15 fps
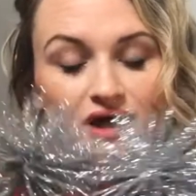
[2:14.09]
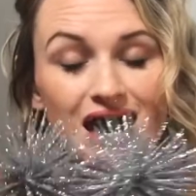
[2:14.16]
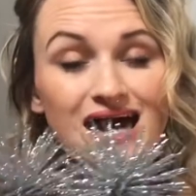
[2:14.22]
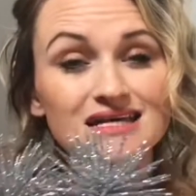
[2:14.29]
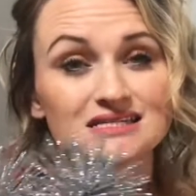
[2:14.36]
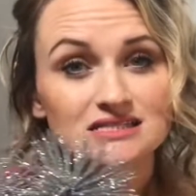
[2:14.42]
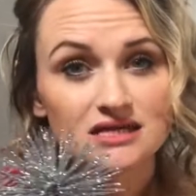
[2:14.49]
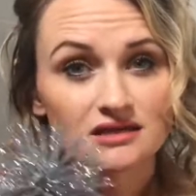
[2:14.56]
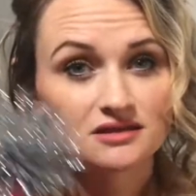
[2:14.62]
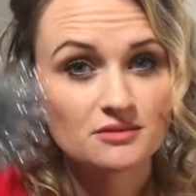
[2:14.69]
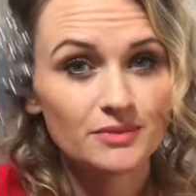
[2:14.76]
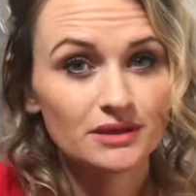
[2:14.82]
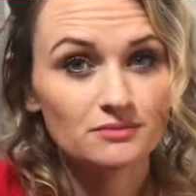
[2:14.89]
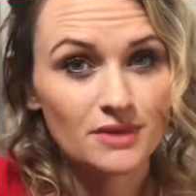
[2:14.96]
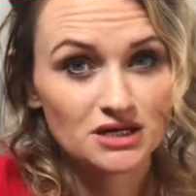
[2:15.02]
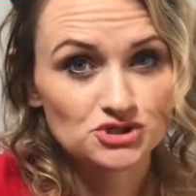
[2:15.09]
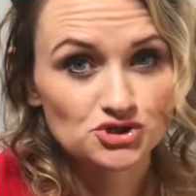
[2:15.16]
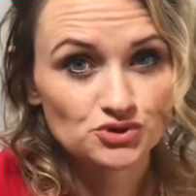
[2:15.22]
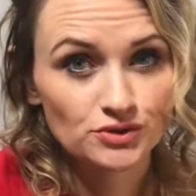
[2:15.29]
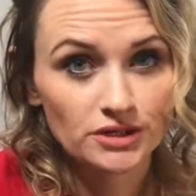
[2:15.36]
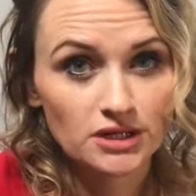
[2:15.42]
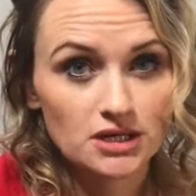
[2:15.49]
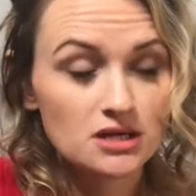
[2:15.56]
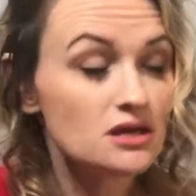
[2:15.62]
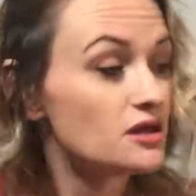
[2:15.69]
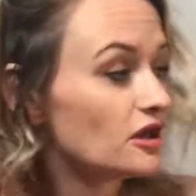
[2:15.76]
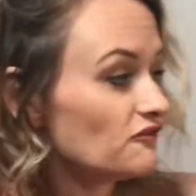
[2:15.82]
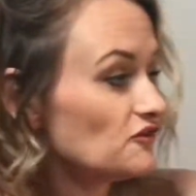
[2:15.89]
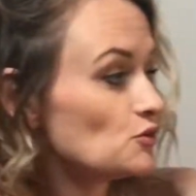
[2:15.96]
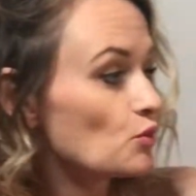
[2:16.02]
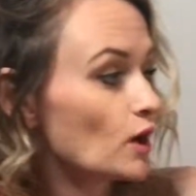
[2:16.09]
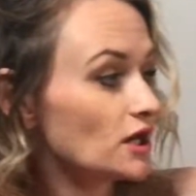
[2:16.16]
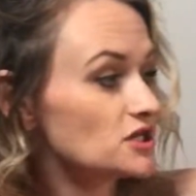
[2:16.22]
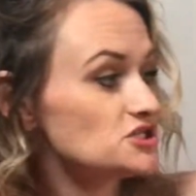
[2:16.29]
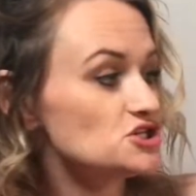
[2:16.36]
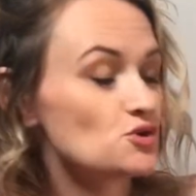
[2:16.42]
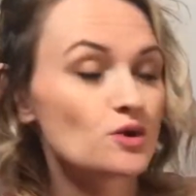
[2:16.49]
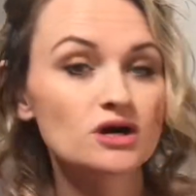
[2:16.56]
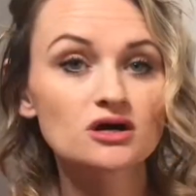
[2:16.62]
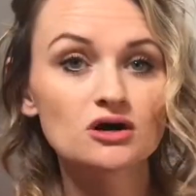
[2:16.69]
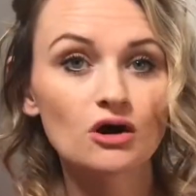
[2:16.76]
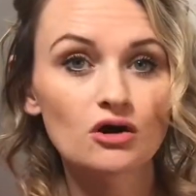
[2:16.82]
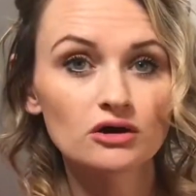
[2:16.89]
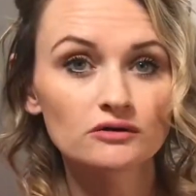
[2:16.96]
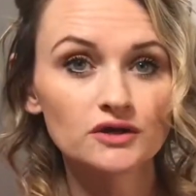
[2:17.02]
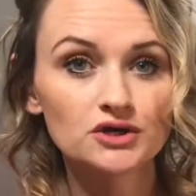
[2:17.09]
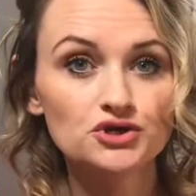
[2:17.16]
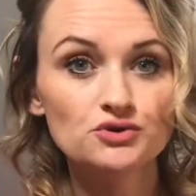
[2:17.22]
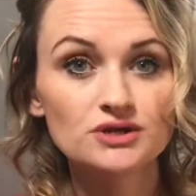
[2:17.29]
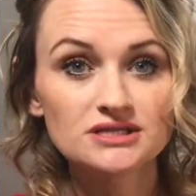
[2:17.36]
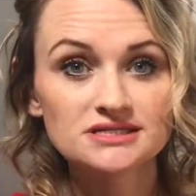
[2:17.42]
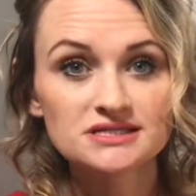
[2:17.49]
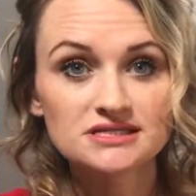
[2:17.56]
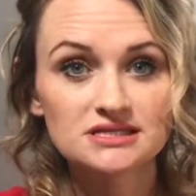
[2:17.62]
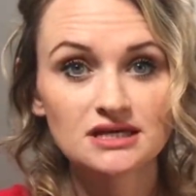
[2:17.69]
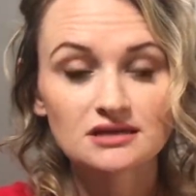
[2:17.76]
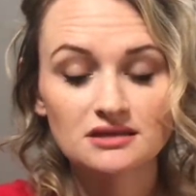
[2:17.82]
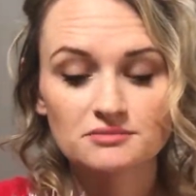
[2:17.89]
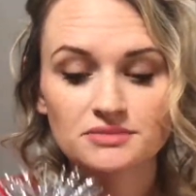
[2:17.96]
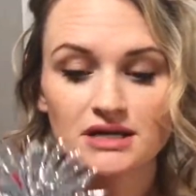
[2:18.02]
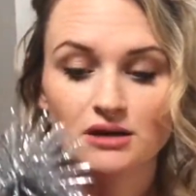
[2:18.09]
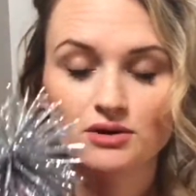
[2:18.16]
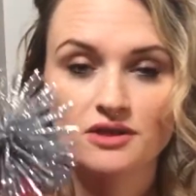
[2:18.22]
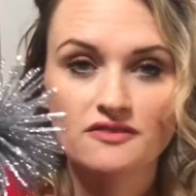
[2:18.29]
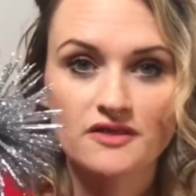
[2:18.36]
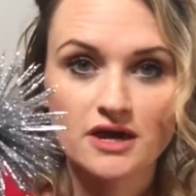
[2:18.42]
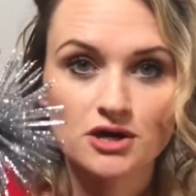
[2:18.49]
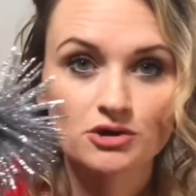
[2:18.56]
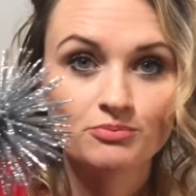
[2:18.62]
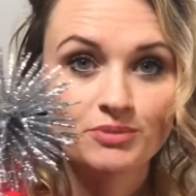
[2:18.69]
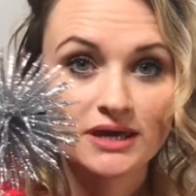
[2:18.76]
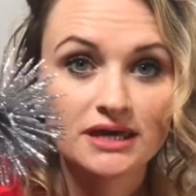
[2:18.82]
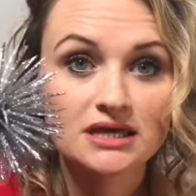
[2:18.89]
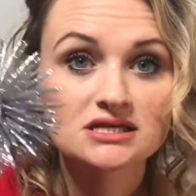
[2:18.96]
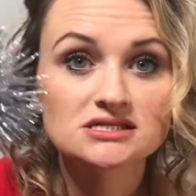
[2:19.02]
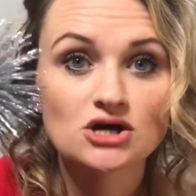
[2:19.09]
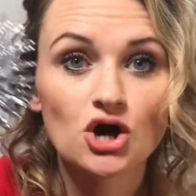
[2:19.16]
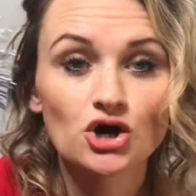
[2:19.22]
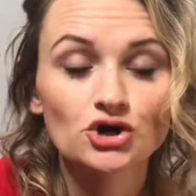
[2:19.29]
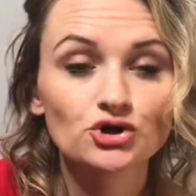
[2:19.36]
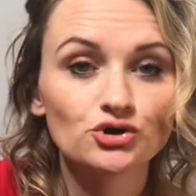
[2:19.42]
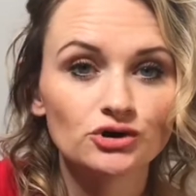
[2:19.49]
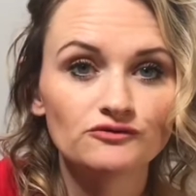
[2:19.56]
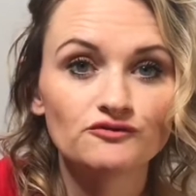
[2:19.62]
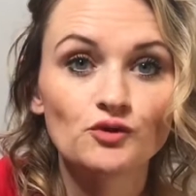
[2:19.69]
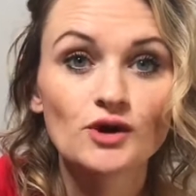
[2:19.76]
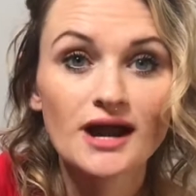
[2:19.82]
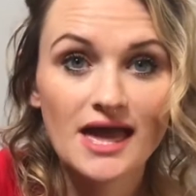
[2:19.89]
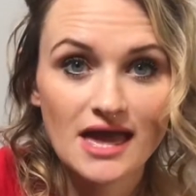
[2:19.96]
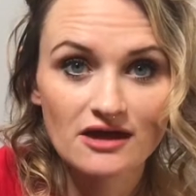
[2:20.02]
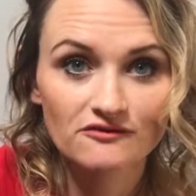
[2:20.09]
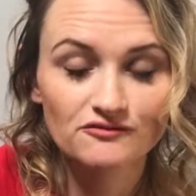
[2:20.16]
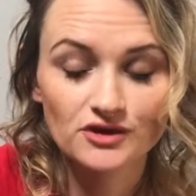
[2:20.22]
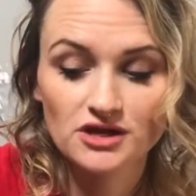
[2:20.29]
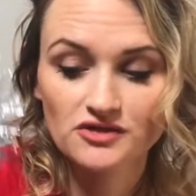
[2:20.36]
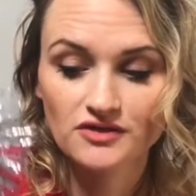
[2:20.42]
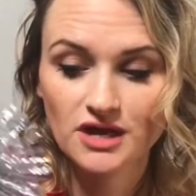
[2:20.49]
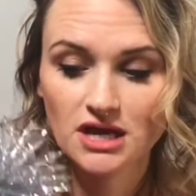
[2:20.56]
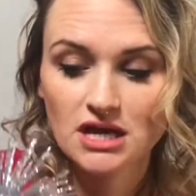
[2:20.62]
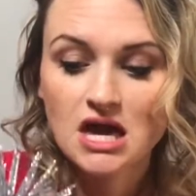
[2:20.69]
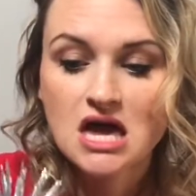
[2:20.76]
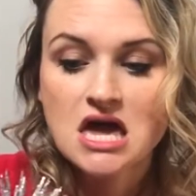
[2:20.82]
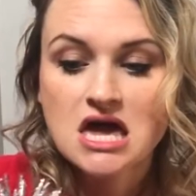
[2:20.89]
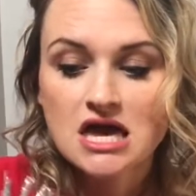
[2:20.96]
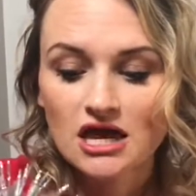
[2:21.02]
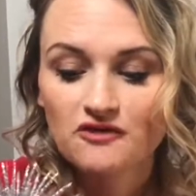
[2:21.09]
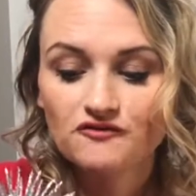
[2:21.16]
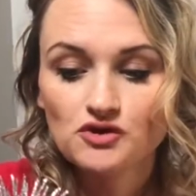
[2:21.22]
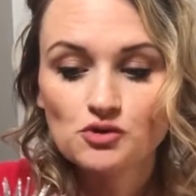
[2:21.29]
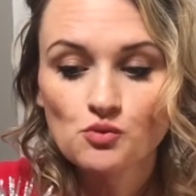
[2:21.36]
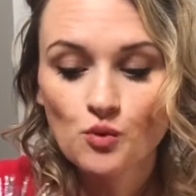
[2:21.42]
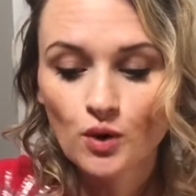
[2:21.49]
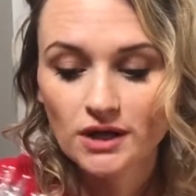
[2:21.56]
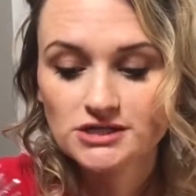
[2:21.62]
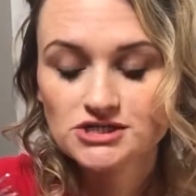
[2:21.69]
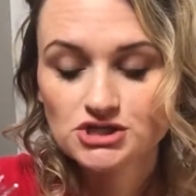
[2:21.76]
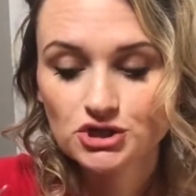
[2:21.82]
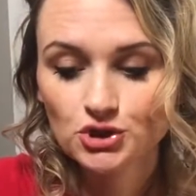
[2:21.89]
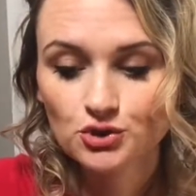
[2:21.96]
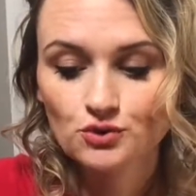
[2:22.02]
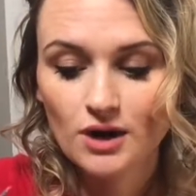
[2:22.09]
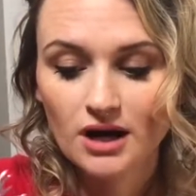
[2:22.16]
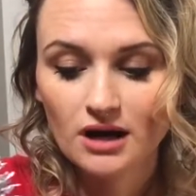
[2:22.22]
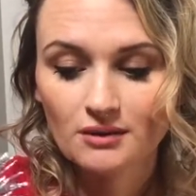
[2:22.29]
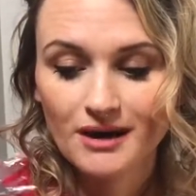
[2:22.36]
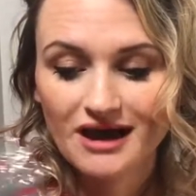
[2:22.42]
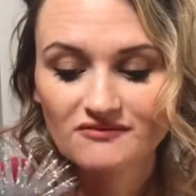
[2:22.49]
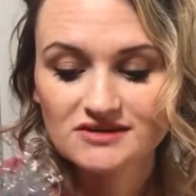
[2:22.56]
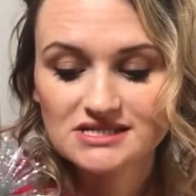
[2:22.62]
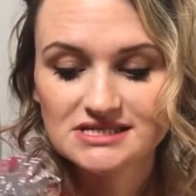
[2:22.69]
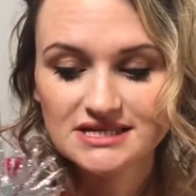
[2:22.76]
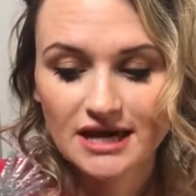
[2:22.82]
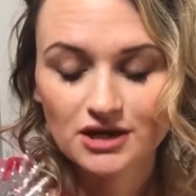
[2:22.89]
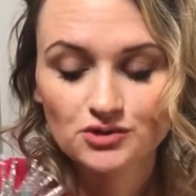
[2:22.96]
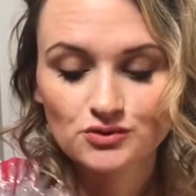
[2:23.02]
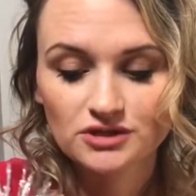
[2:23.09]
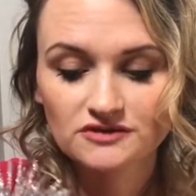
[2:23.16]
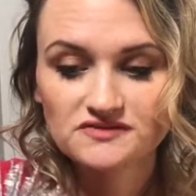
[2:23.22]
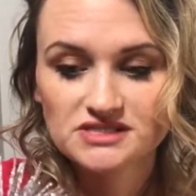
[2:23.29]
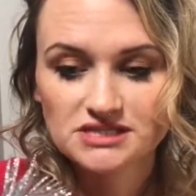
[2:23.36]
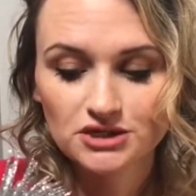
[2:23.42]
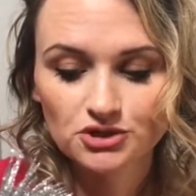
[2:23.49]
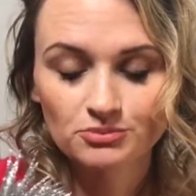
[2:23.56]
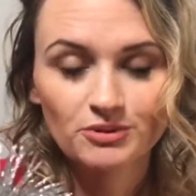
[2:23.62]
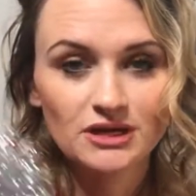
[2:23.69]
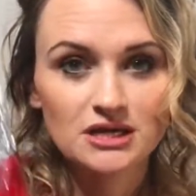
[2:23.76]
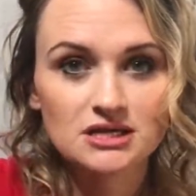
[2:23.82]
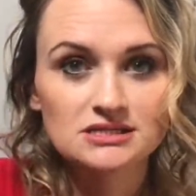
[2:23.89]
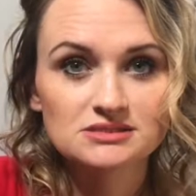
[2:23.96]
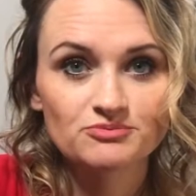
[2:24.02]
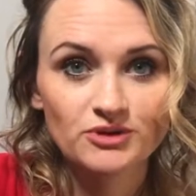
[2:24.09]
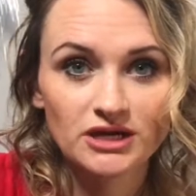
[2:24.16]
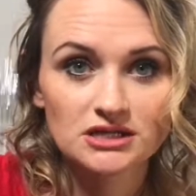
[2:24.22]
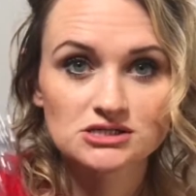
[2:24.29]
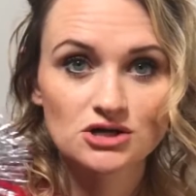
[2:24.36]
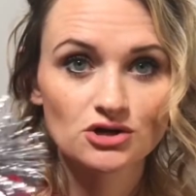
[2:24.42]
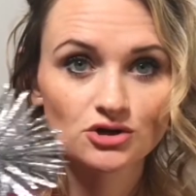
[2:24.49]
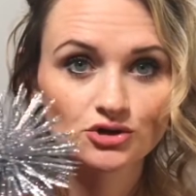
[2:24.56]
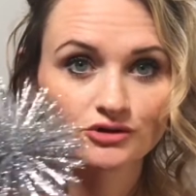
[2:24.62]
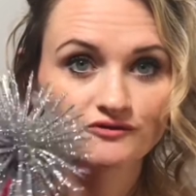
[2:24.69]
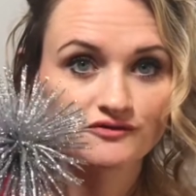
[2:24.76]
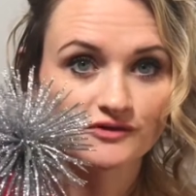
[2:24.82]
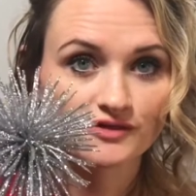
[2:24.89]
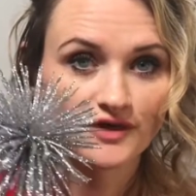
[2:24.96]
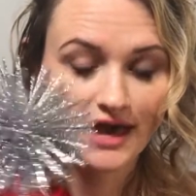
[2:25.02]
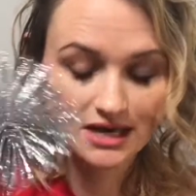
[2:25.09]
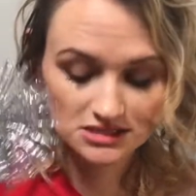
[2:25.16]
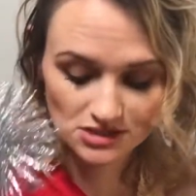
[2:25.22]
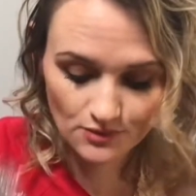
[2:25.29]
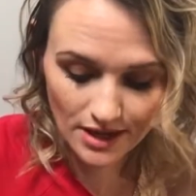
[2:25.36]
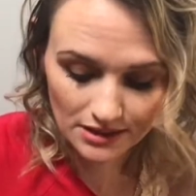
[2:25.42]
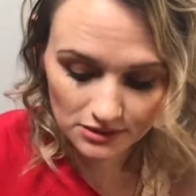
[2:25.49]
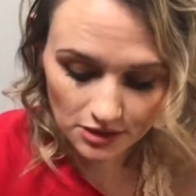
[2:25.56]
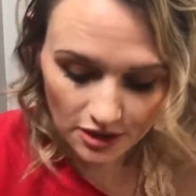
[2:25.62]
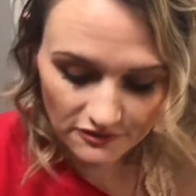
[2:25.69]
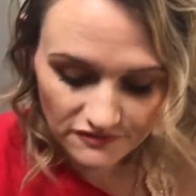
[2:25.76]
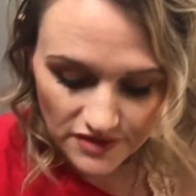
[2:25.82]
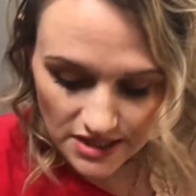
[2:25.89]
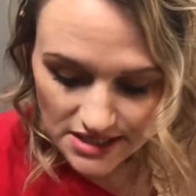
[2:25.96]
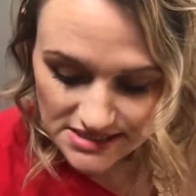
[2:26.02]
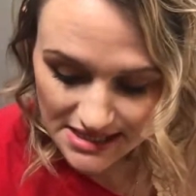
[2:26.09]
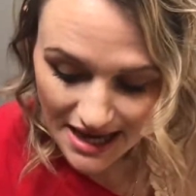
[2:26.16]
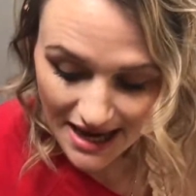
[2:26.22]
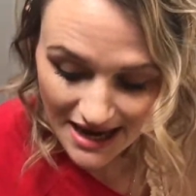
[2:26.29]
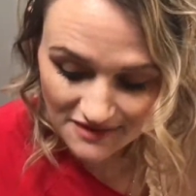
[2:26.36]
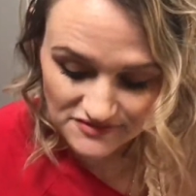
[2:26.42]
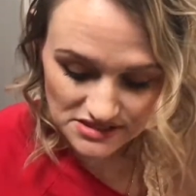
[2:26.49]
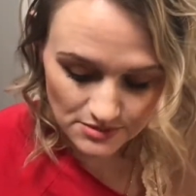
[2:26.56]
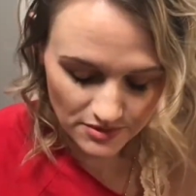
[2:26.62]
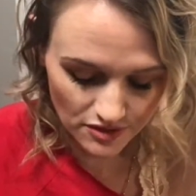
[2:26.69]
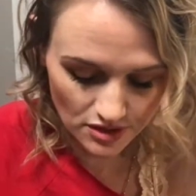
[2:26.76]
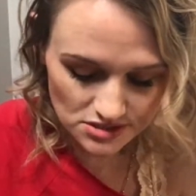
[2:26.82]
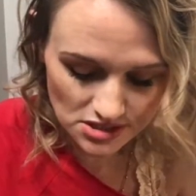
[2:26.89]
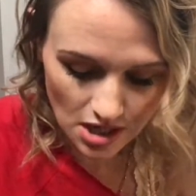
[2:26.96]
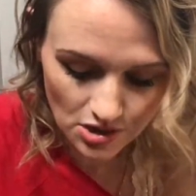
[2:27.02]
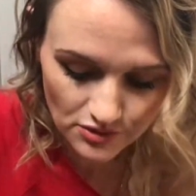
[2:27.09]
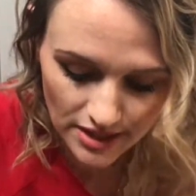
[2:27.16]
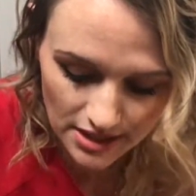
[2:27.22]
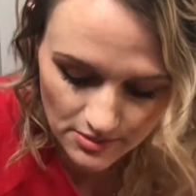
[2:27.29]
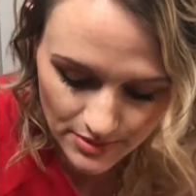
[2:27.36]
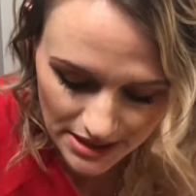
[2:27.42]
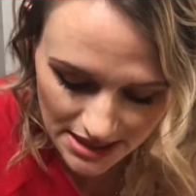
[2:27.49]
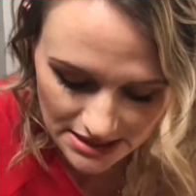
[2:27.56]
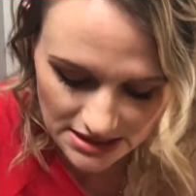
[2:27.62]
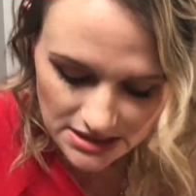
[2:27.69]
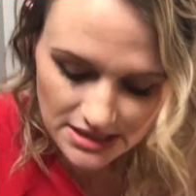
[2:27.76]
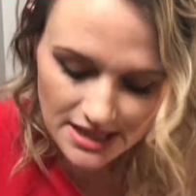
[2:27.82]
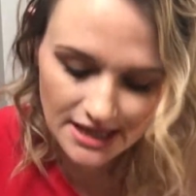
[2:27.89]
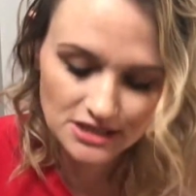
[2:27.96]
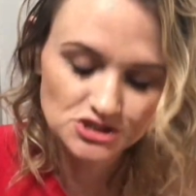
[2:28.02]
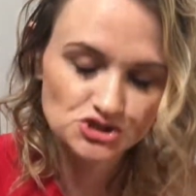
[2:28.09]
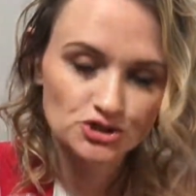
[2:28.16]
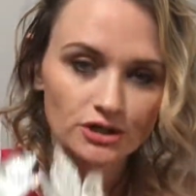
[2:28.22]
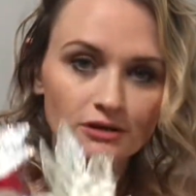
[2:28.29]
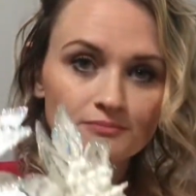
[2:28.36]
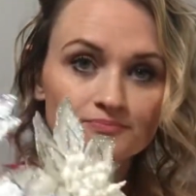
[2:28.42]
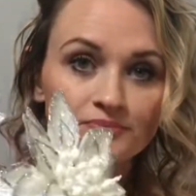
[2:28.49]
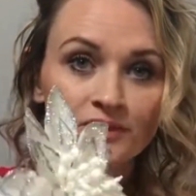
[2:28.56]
I stick them in my tree. If you want to do a garland, you can stick them down in there. Picks are good for everything. If you want to have a decorative centerpiece, picks are good for that. So I love these. I have some of those already, but I needed extra.